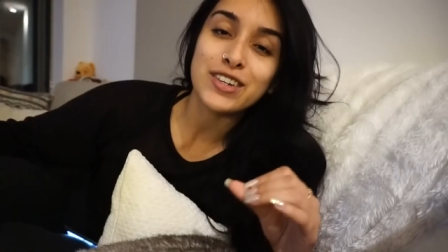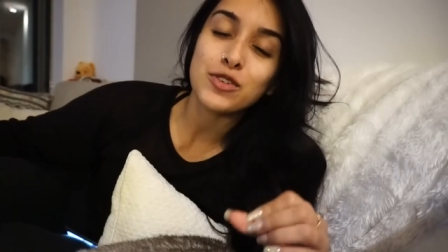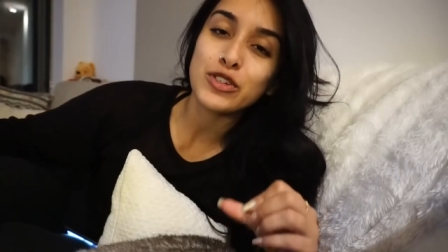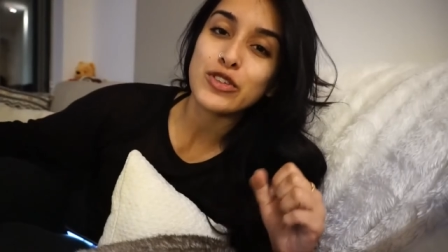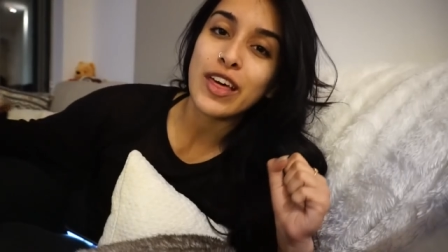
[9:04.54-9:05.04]
I
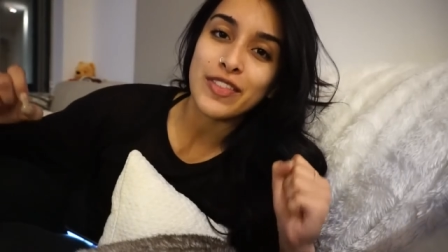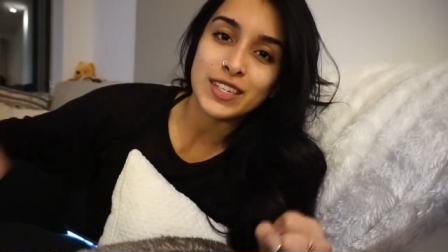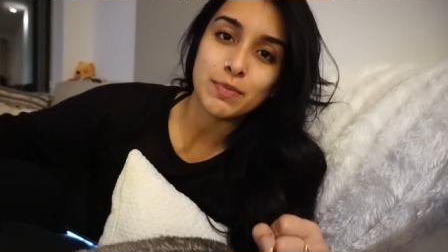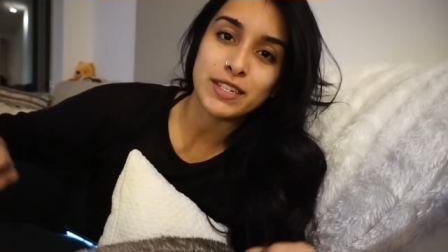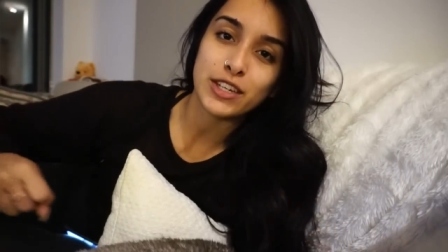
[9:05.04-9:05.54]
told you that
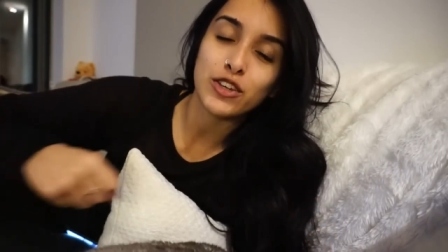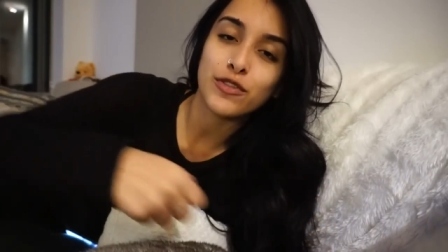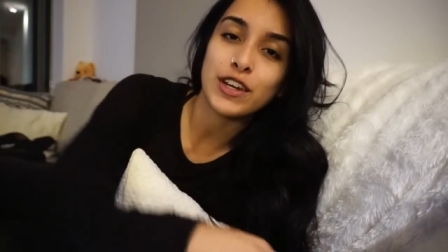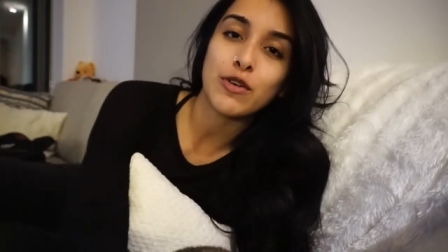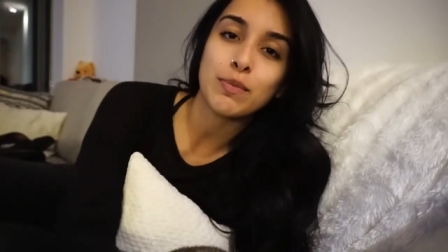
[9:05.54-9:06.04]
this particular
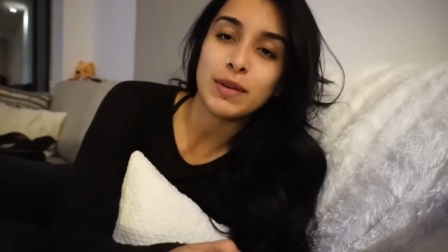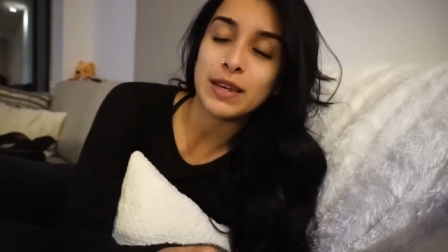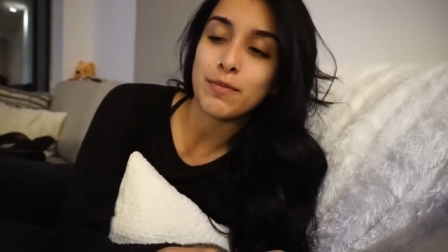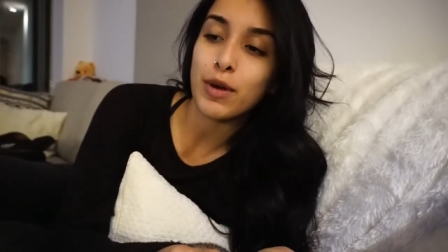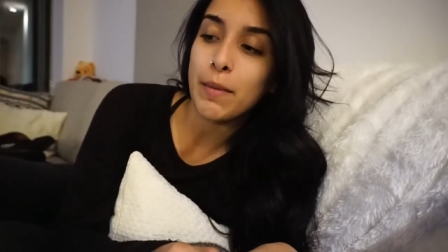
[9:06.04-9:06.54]
video would
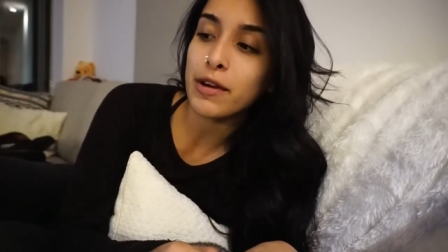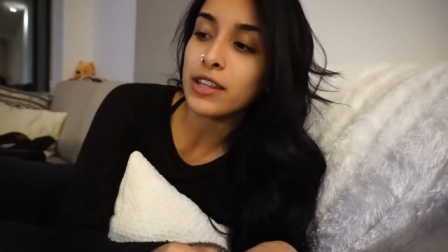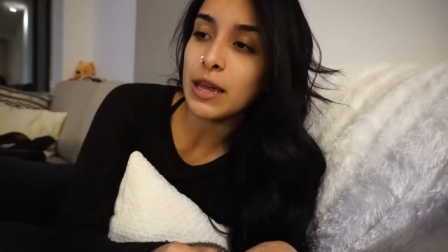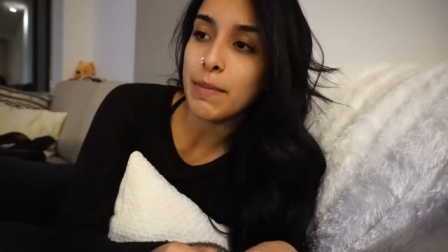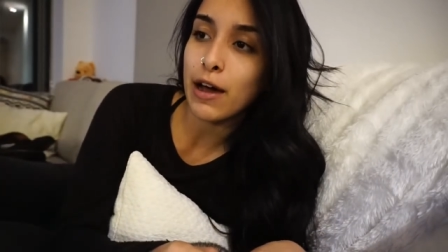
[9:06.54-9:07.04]
be
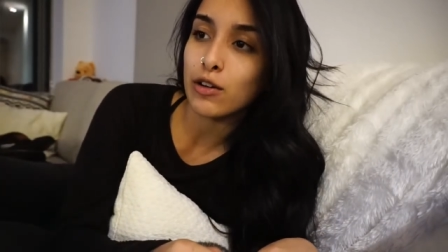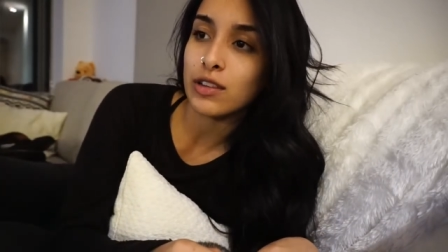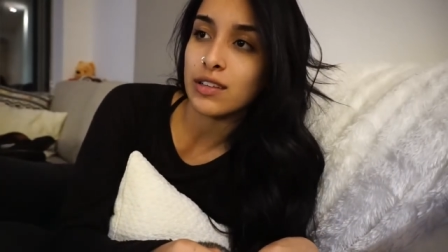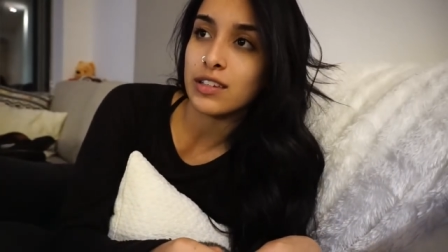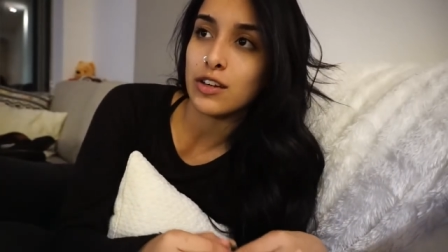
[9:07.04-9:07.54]
primarily about
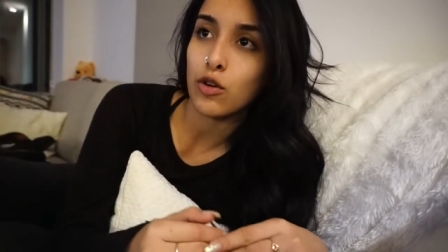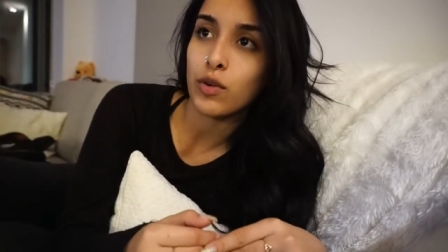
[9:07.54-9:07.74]
you know,